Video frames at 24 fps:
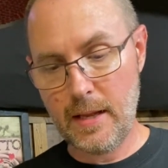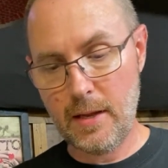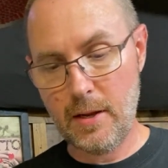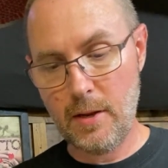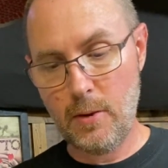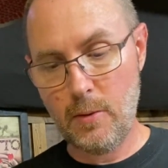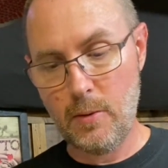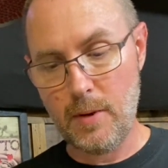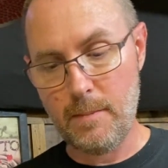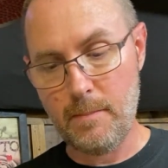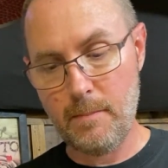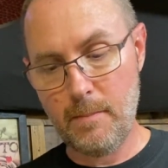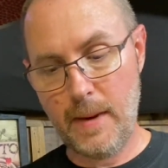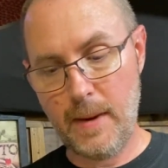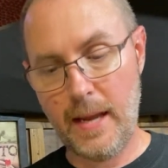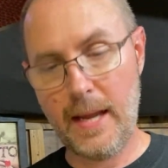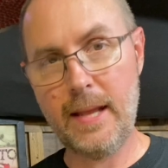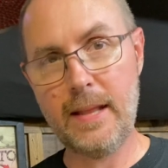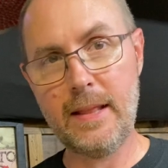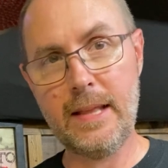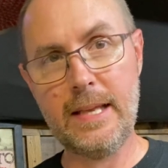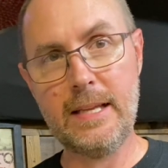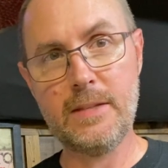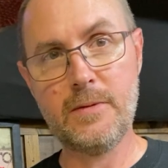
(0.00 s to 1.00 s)
who would
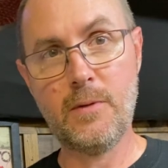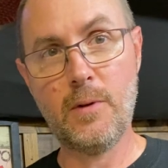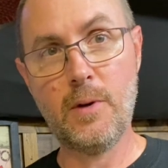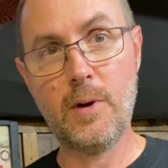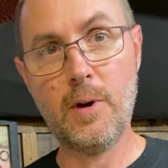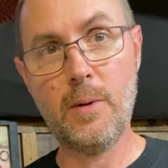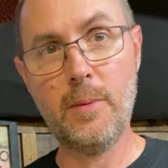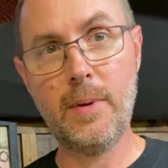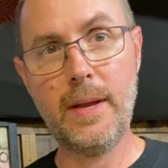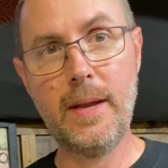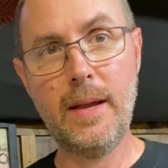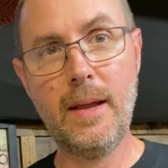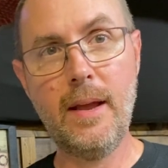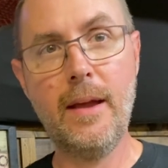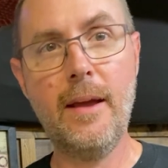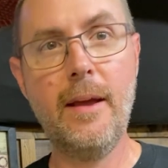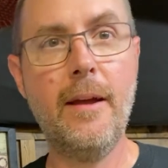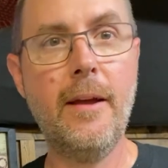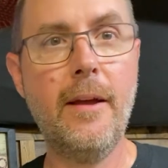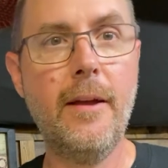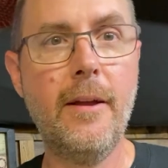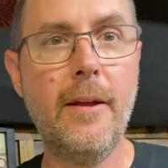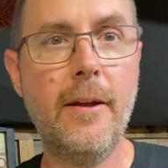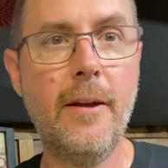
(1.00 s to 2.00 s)
make these for me
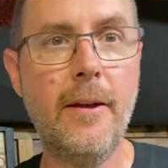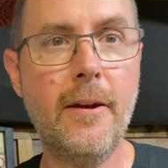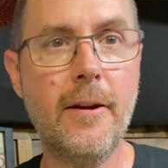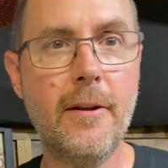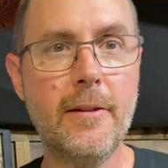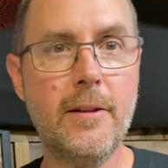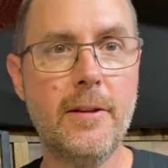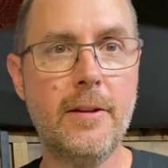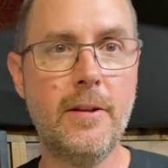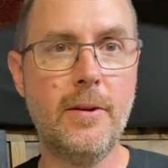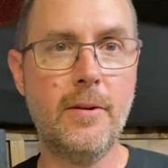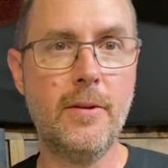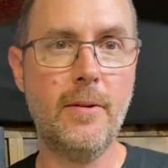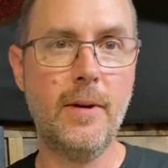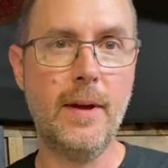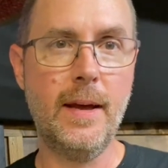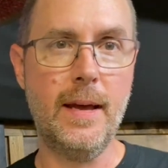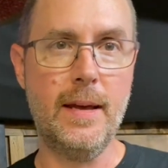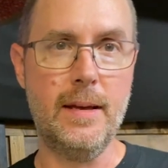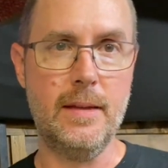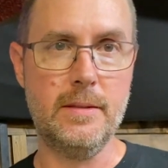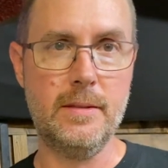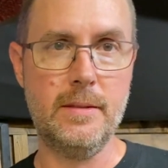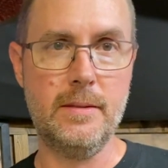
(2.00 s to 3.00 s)
here in the
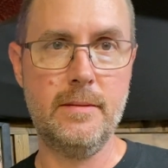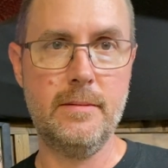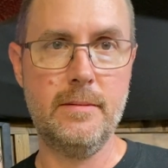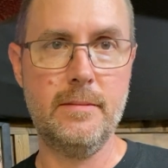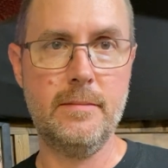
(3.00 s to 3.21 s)
US.